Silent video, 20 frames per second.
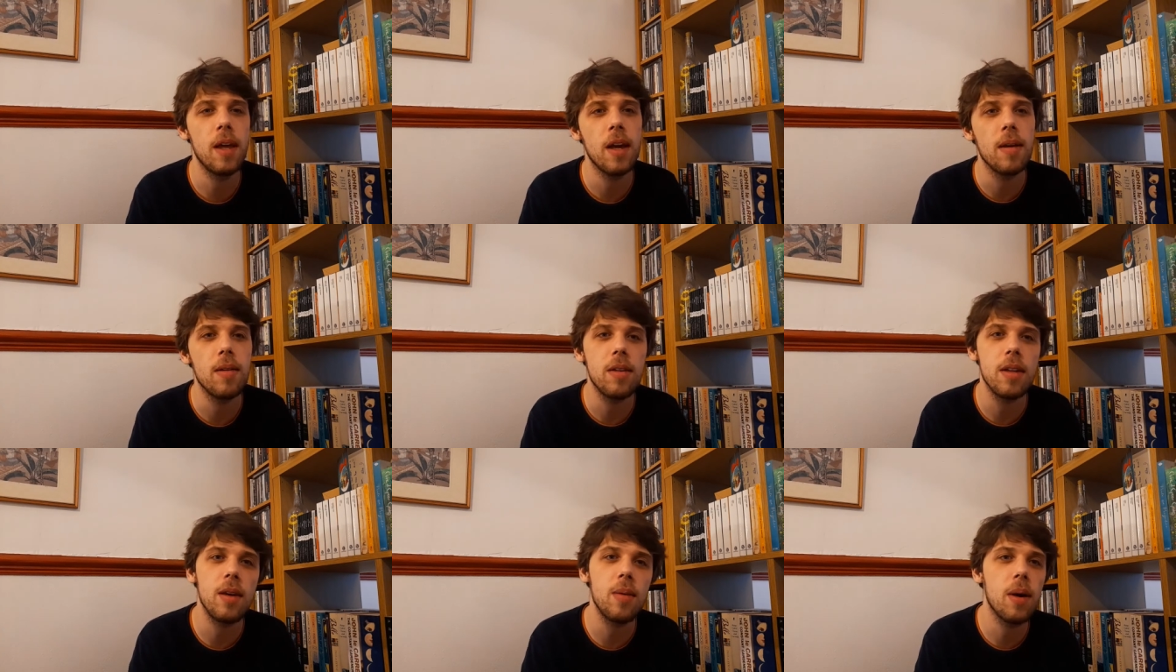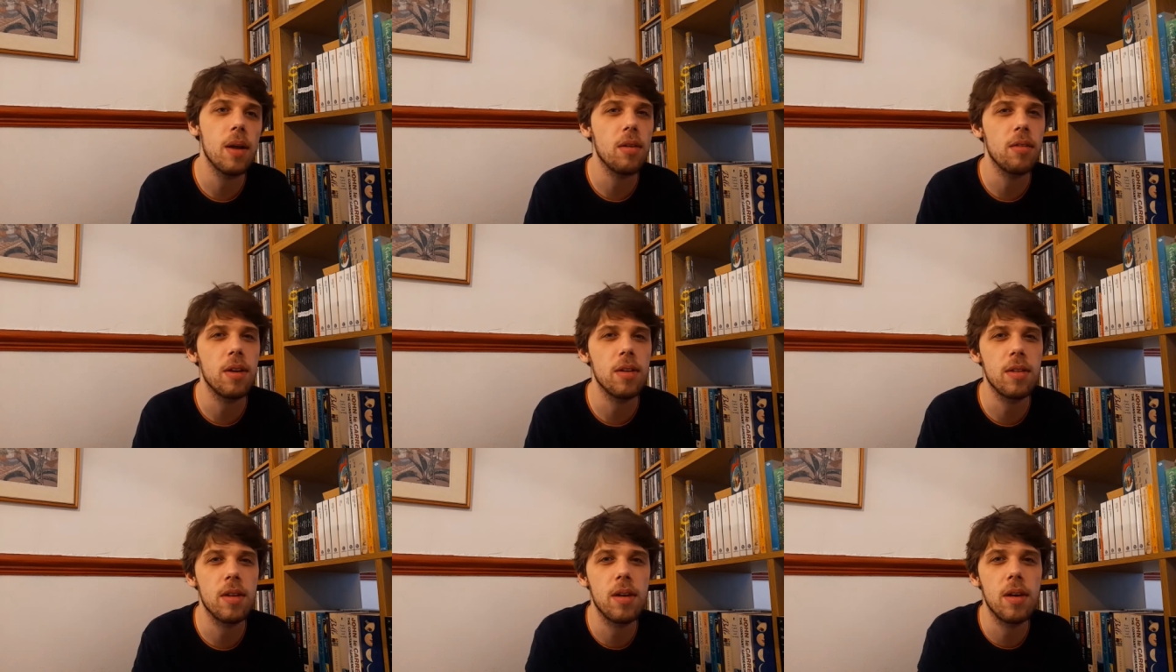See whether
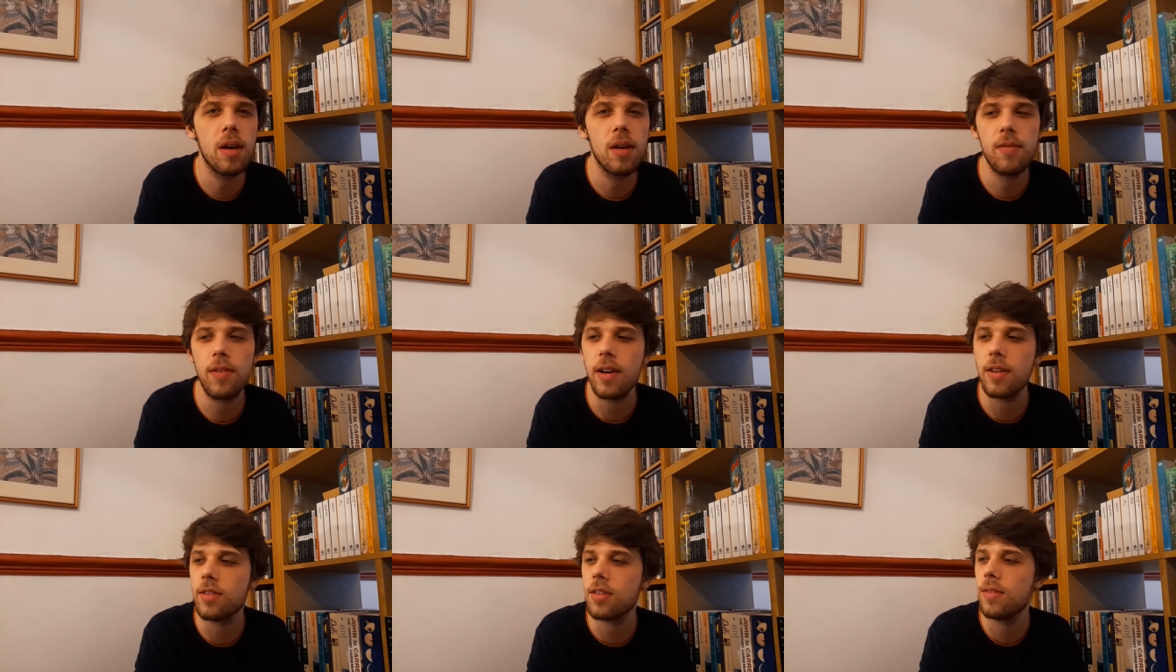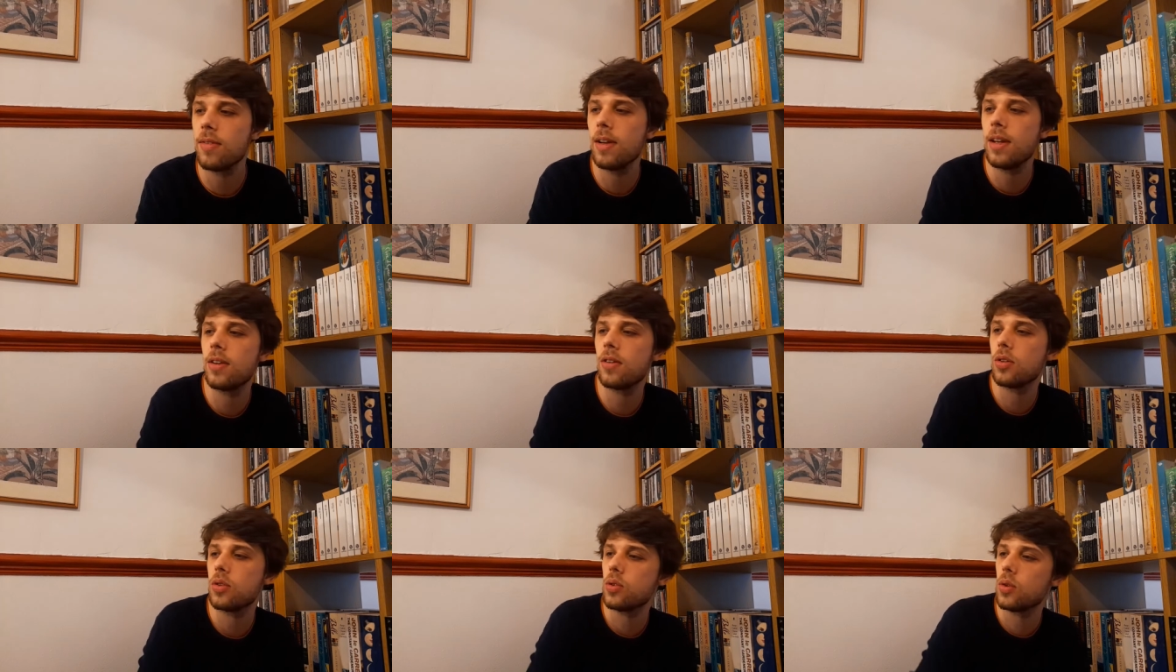it's a faster read
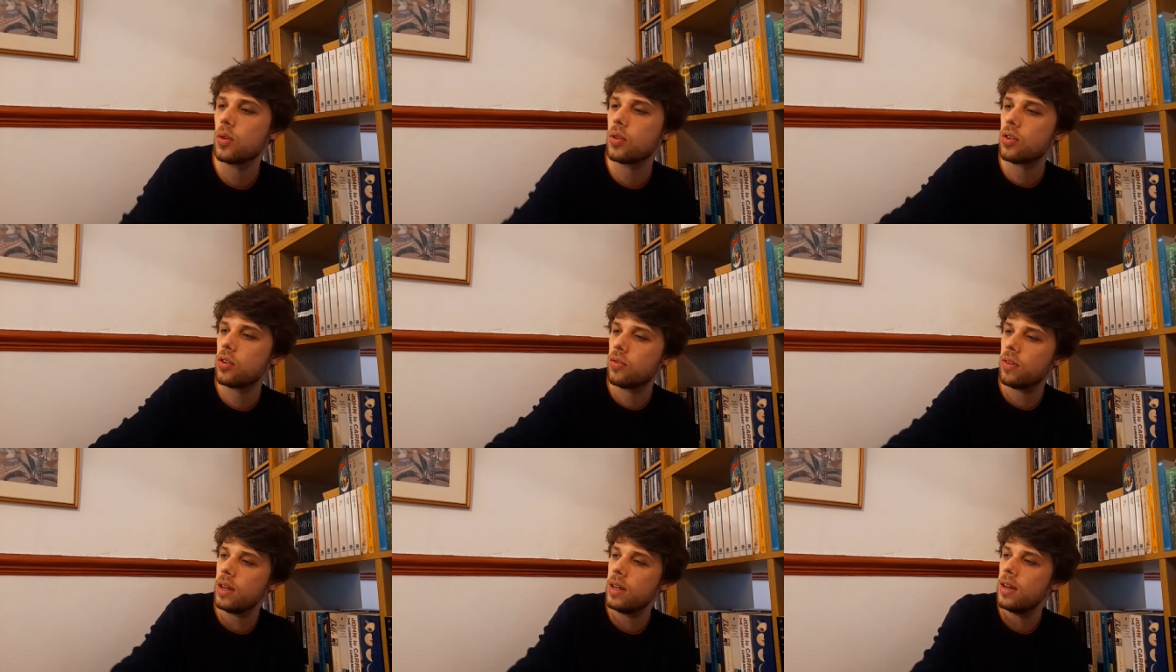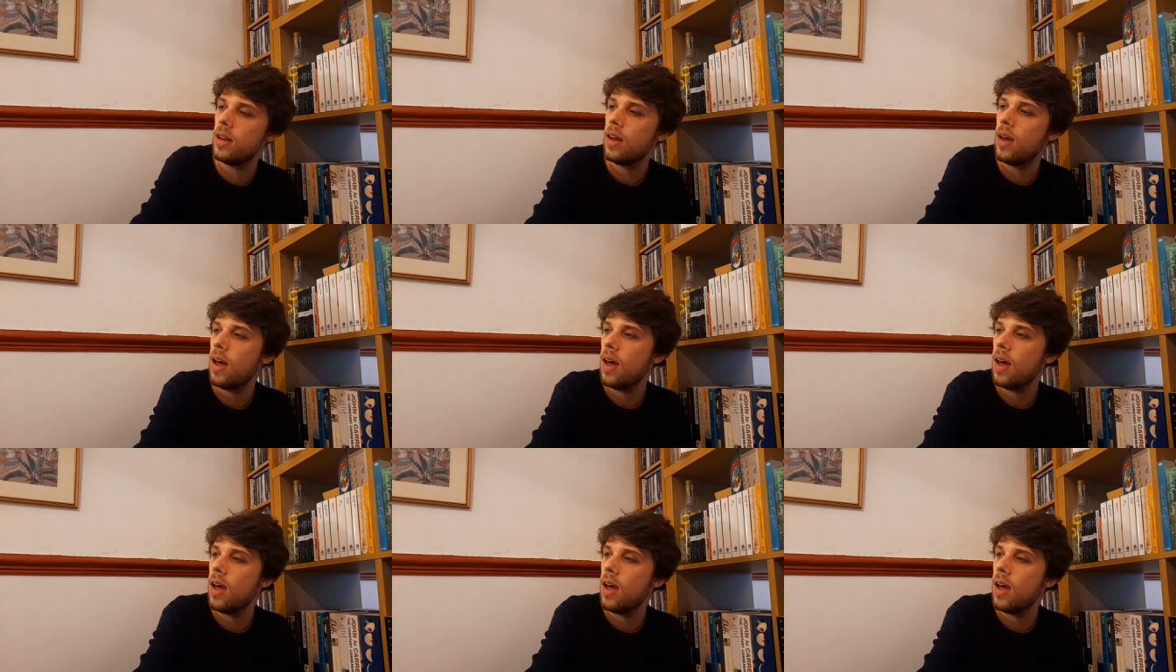or a shorter read.